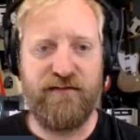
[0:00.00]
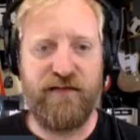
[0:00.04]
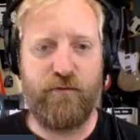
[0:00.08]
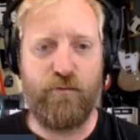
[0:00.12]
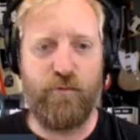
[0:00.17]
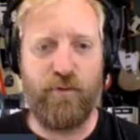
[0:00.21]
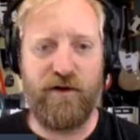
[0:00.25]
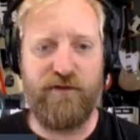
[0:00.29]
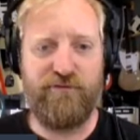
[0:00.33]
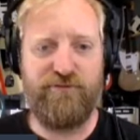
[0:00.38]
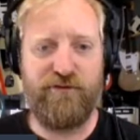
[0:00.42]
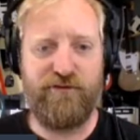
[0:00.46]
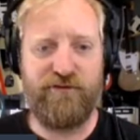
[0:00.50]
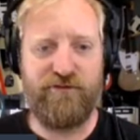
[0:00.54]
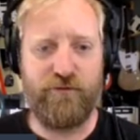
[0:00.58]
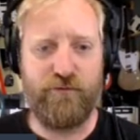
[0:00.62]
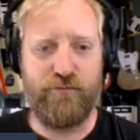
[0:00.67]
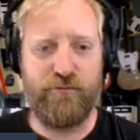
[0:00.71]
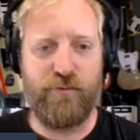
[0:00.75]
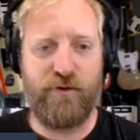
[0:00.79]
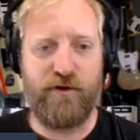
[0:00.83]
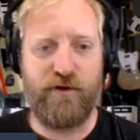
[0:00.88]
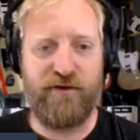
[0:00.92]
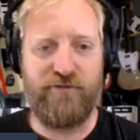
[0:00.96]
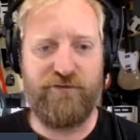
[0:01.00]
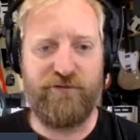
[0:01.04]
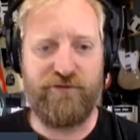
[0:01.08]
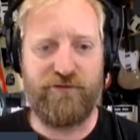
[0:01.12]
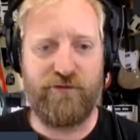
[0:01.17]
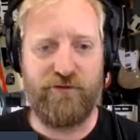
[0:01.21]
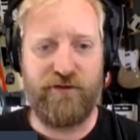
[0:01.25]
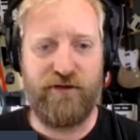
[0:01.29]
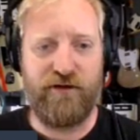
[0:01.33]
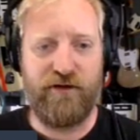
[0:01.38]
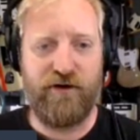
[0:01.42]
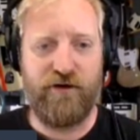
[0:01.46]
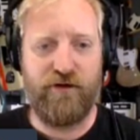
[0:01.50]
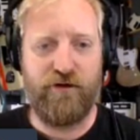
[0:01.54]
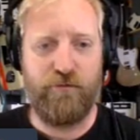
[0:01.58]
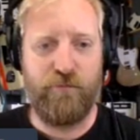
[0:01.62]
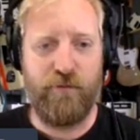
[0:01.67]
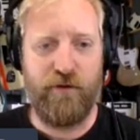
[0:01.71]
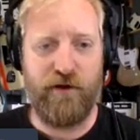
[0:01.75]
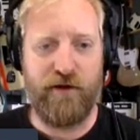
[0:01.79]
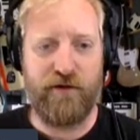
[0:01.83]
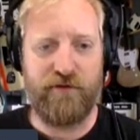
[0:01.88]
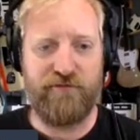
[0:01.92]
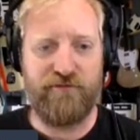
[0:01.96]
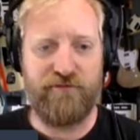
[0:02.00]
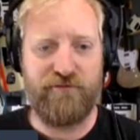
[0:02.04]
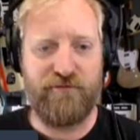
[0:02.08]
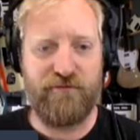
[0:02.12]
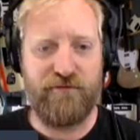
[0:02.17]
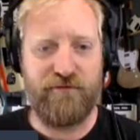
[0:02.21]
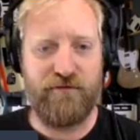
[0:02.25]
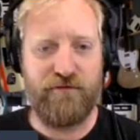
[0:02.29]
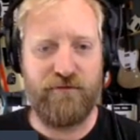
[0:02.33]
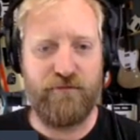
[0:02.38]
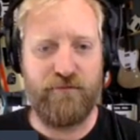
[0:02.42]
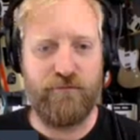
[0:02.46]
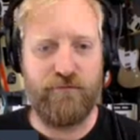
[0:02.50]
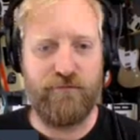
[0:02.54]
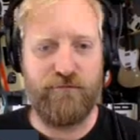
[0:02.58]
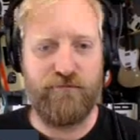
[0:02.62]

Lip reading: Like what if it's only $100? You know,